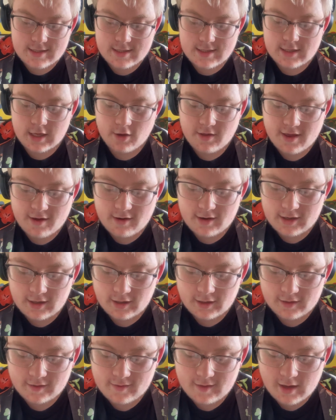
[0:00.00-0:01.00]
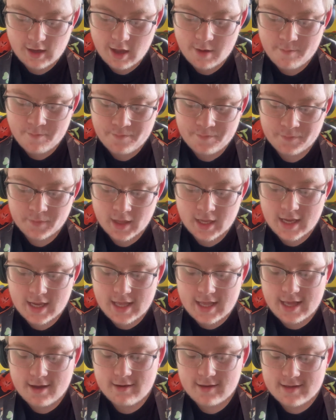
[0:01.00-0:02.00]
So there are some
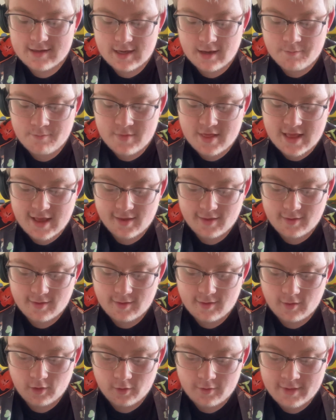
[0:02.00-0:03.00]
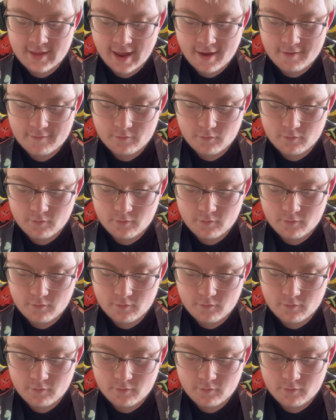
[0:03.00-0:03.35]
lists on that.